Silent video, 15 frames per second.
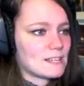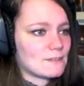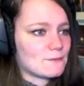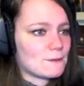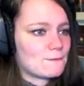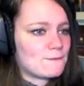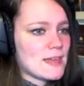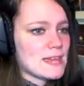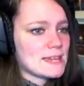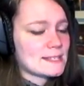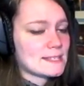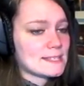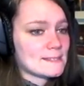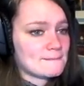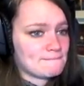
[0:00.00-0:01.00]
I love your
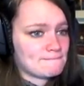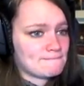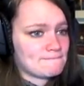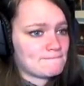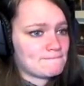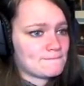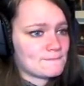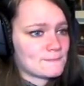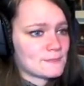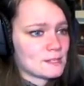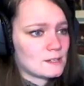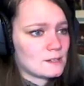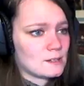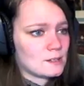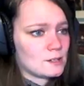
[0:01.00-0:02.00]
face.
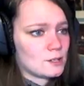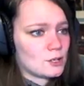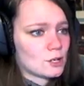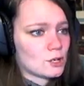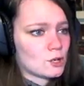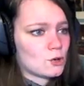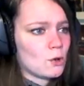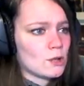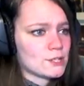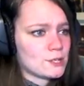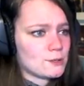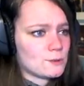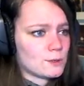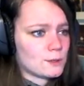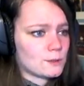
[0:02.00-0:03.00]
You're a cool
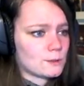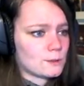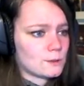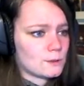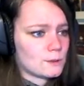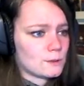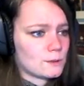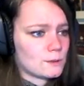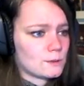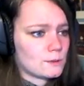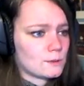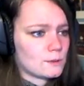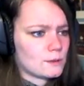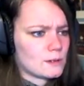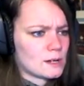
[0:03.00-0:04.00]
dude.
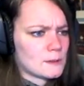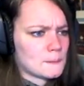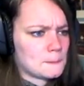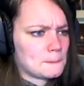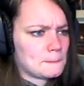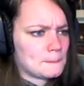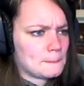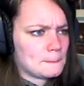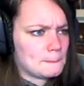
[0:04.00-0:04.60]
Um...